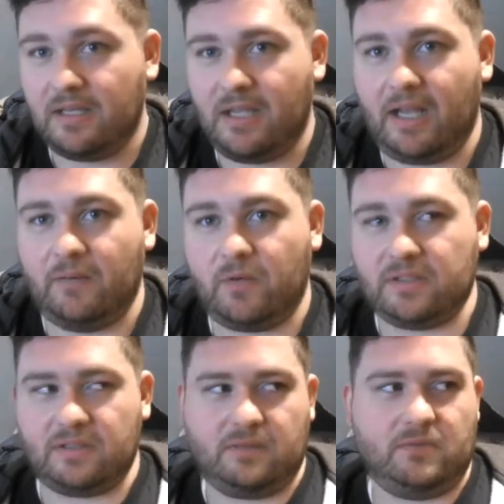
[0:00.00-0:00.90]
And Waz
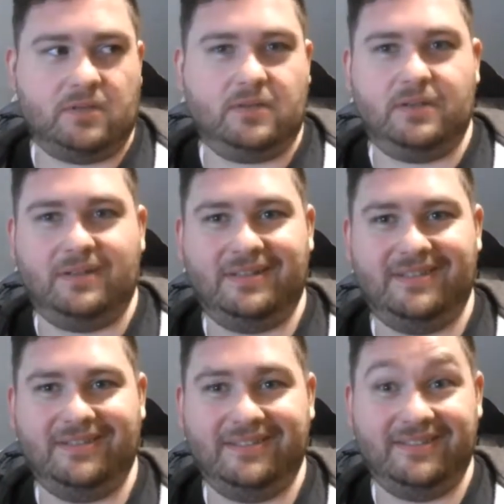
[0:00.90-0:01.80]
was like, whoa, wait,
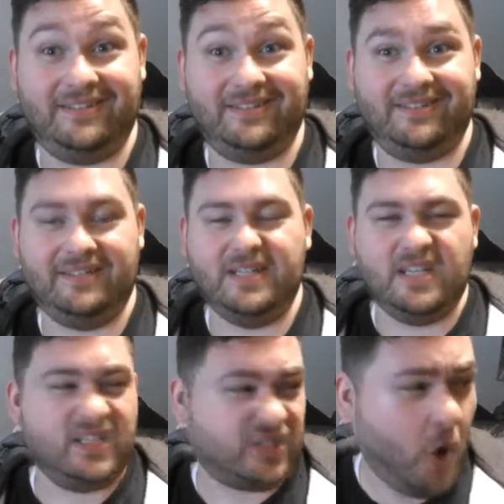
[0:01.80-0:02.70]
seriously?
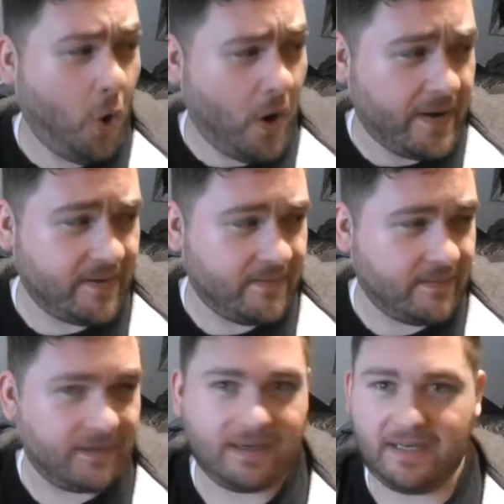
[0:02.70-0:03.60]
Do it!
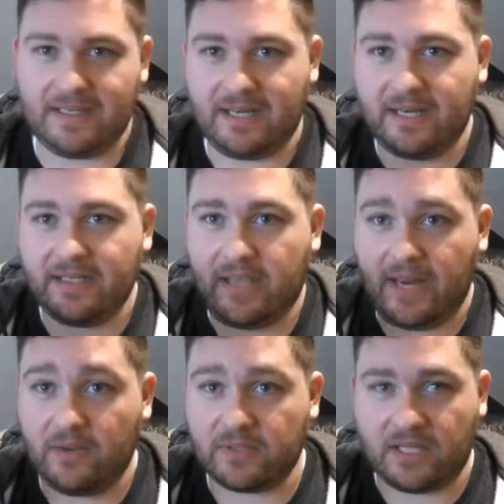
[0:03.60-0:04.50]
And
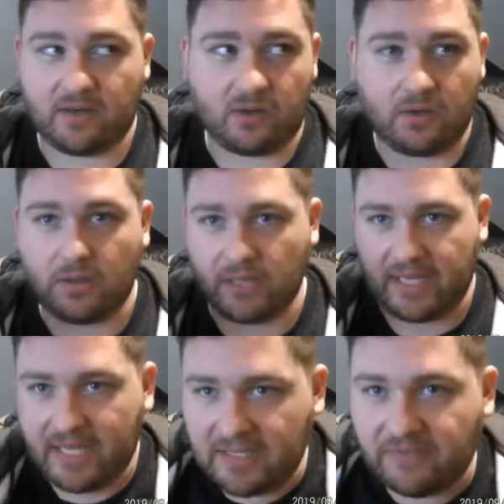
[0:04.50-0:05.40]
he was, like, all, like,
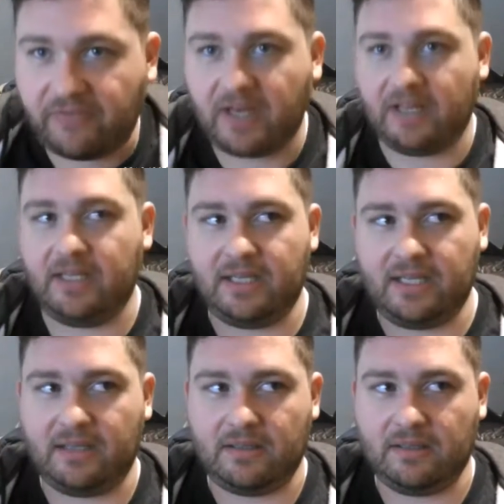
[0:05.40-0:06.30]
he's finally,
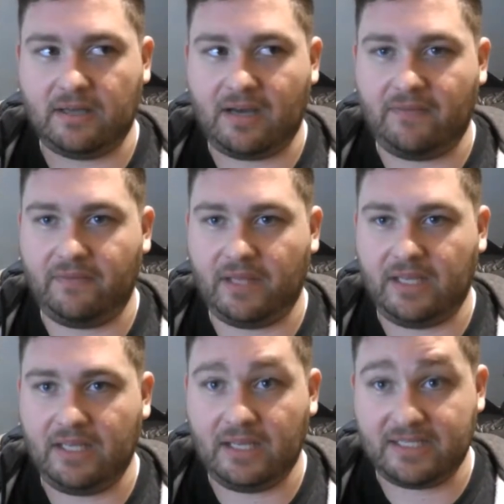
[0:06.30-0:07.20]
like, confident, like,
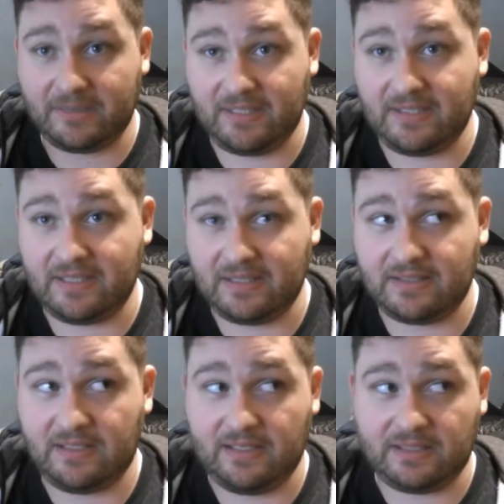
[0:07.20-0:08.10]
he accepted his
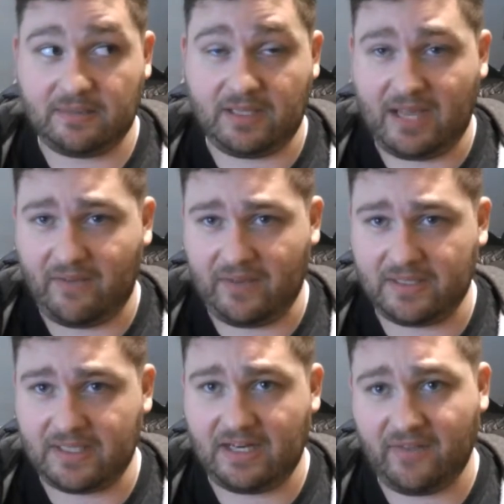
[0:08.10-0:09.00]
destiny, he accepted having this
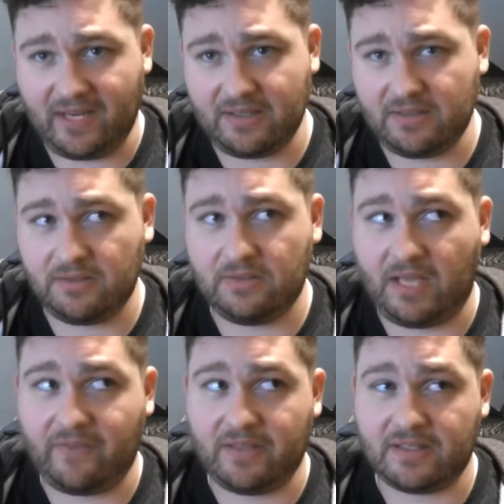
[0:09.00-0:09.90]
kind of attitude,
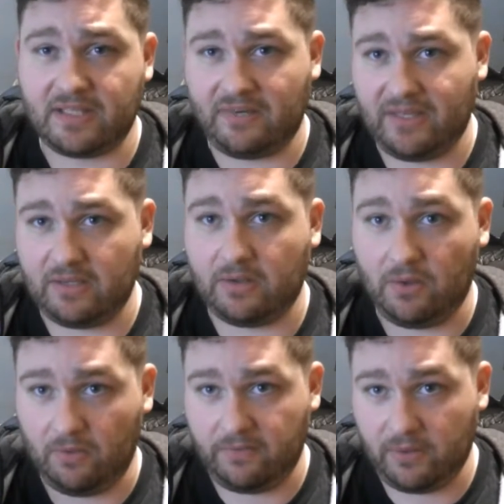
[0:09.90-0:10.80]
having this kind of ego
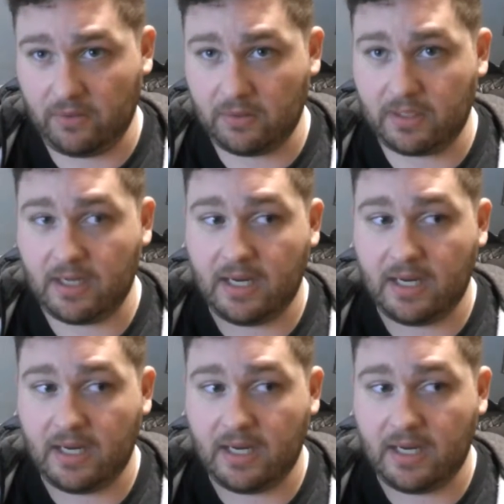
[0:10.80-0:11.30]
going forward.